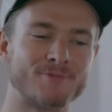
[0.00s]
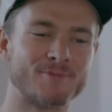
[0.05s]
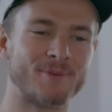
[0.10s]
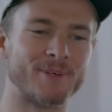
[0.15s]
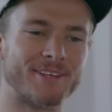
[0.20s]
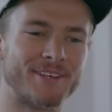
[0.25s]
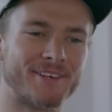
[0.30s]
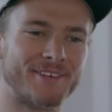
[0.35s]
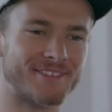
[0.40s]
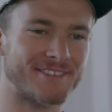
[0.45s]
it was
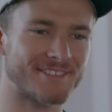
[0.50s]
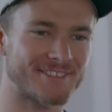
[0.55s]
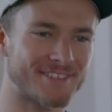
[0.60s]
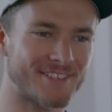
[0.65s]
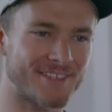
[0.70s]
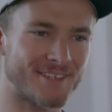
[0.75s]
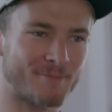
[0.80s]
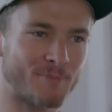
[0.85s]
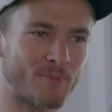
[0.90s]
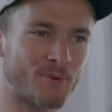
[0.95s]
pretty cool. It just
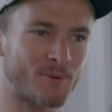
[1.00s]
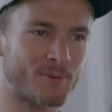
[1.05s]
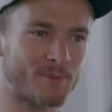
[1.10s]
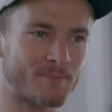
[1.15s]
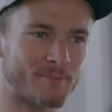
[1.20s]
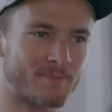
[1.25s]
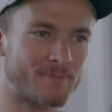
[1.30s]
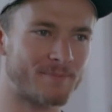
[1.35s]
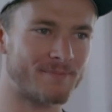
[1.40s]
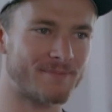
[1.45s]
kind of brought
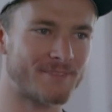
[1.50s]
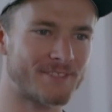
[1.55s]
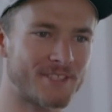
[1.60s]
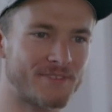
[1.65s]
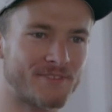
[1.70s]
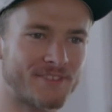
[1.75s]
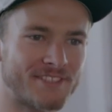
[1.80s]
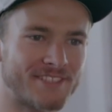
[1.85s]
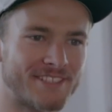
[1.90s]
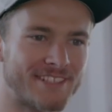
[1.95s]

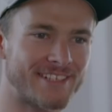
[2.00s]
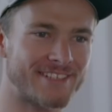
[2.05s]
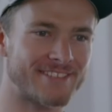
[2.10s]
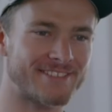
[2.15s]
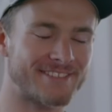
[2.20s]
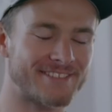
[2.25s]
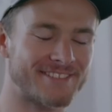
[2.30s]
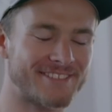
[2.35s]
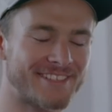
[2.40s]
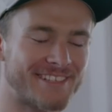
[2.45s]
shivers in
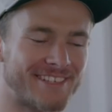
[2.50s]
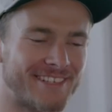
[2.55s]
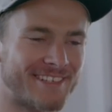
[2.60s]
as you said